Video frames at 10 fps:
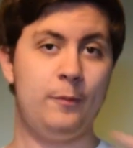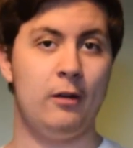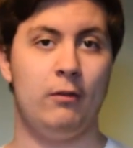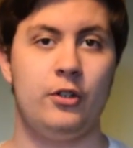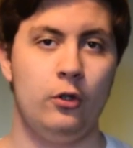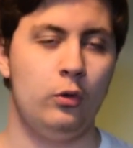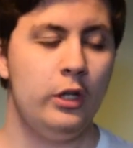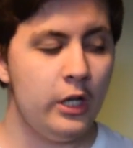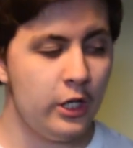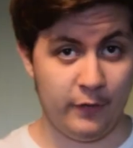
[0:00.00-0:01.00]
be original.
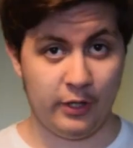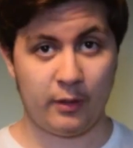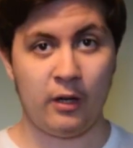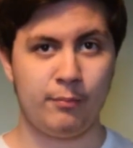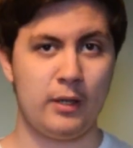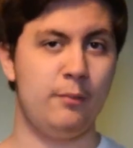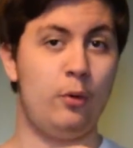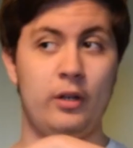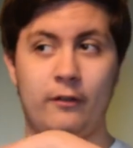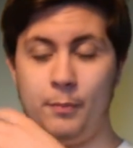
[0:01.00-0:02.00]
The main
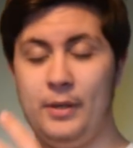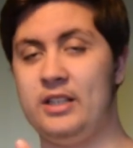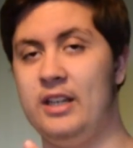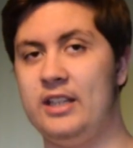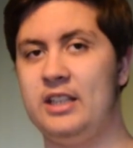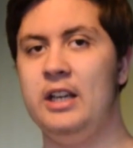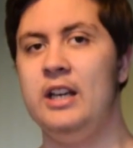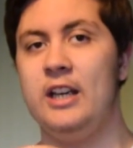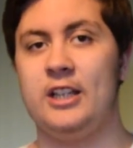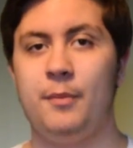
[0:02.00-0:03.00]
point of a business
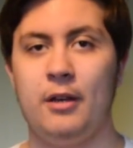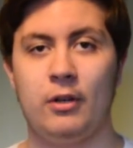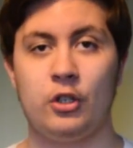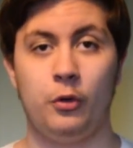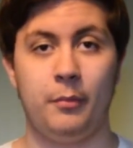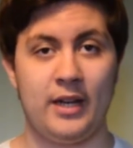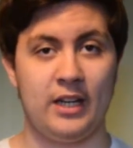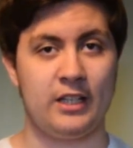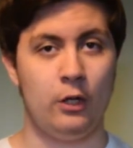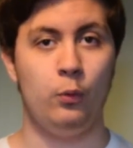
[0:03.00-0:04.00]
is to be original and make
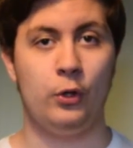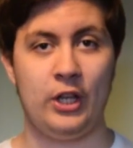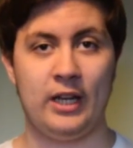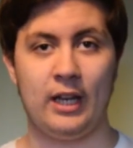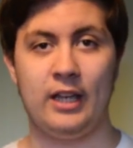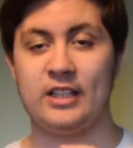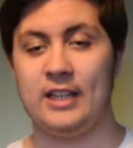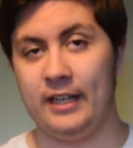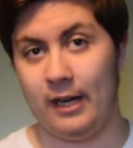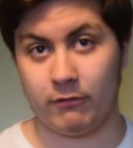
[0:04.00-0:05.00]
its own thing and
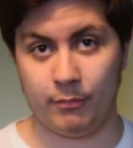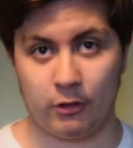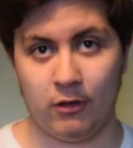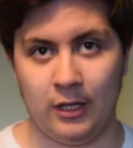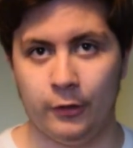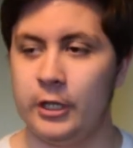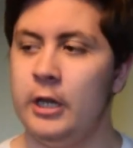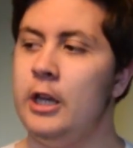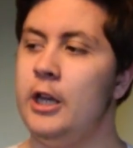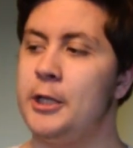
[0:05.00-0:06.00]
stand out from the crowd.
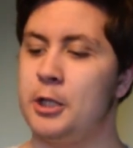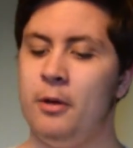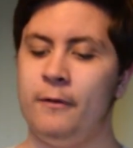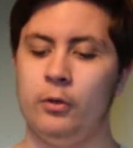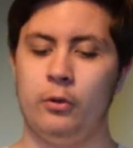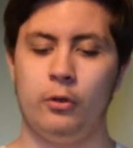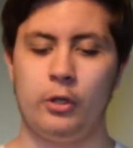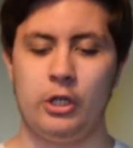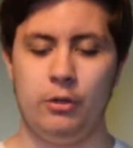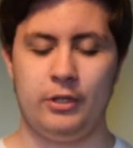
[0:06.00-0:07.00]
So if you're
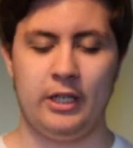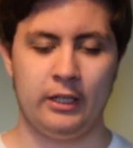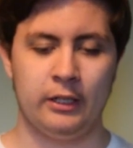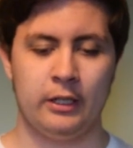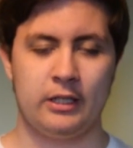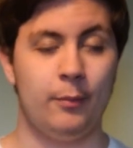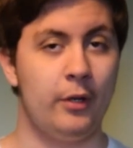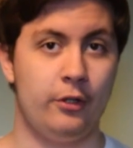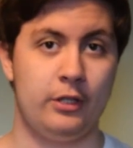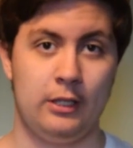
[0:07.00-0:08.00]
using
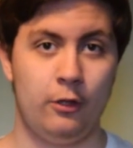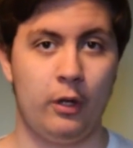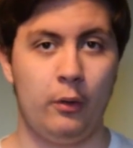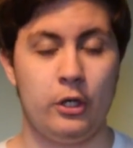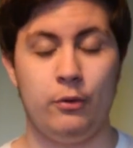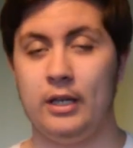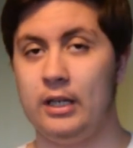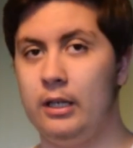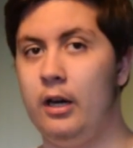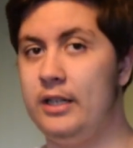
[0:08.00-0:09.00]
someone else's logo or
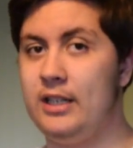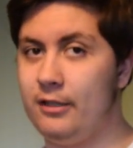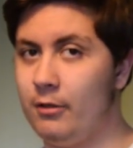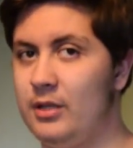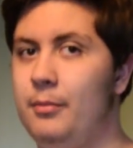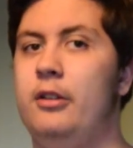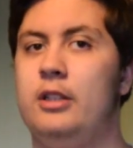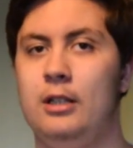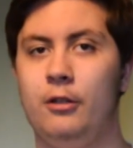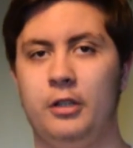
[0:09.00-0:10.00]
using ideas from someone
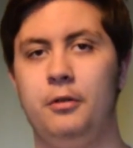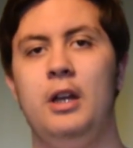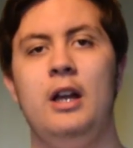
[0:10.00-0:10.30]
else's logo,